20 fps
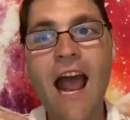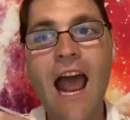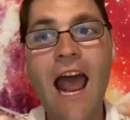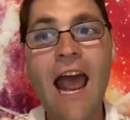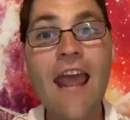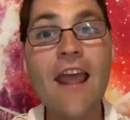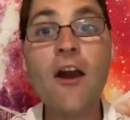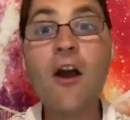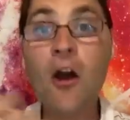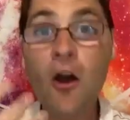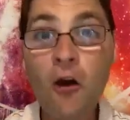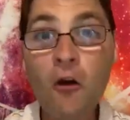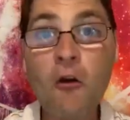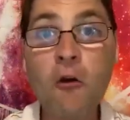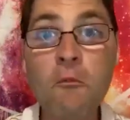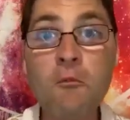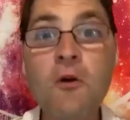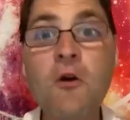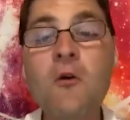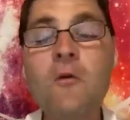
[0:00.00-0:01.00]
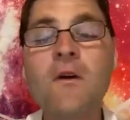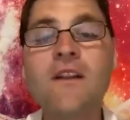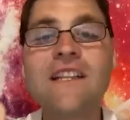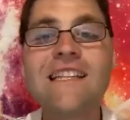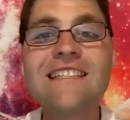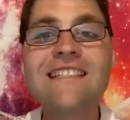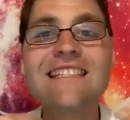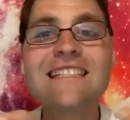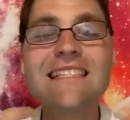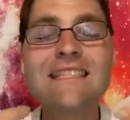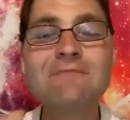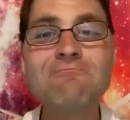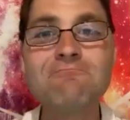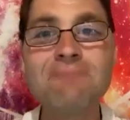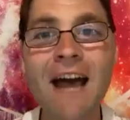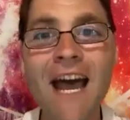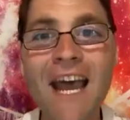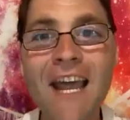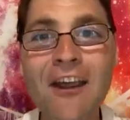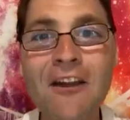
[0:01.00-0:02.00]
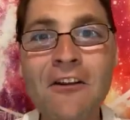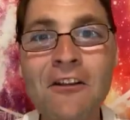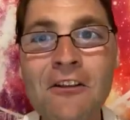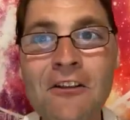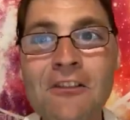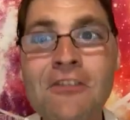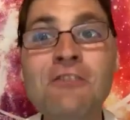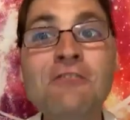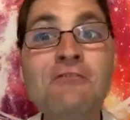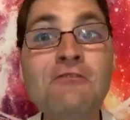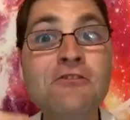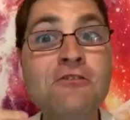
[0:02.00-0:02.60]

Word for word: I hope, will inspire you